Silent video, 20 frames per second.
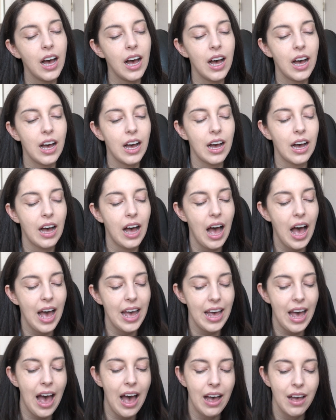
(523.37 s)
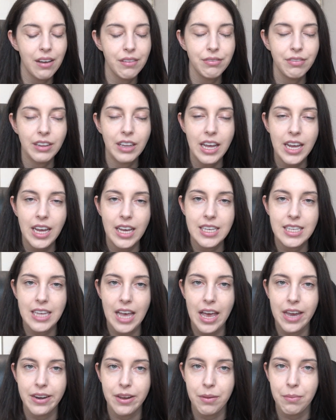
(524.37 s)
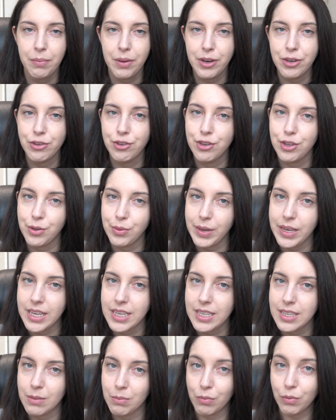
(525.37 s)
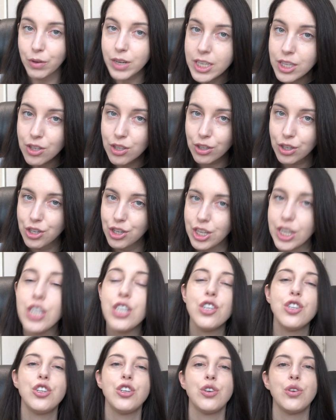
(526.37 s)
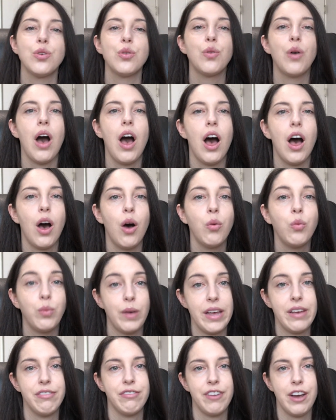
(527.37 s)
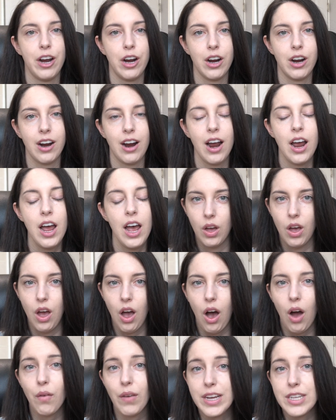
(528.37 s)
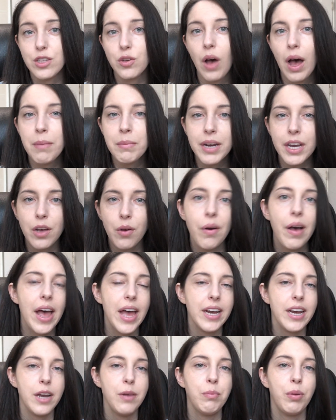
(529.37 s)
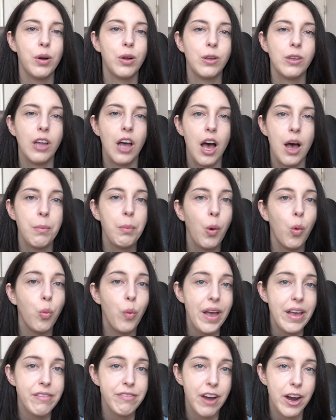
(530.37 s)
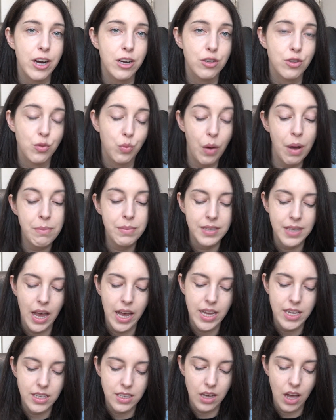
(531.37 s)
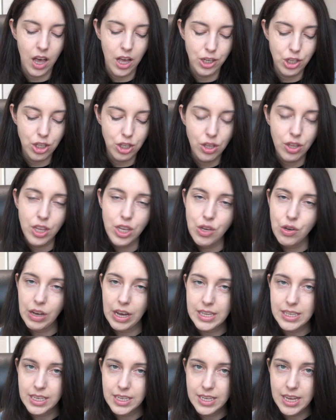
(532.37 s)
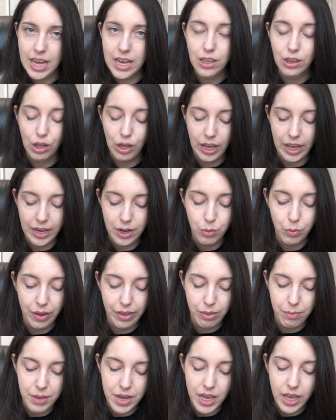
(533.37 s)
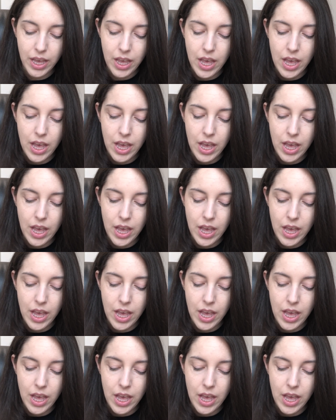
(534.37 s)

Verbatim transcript: Uh, I have, like I said, been doing some research into uh, Wayfarer. All right, so I'm gonna go ahead and pull up Wayfarer's website uh, just so that you guys can take a look at it with me.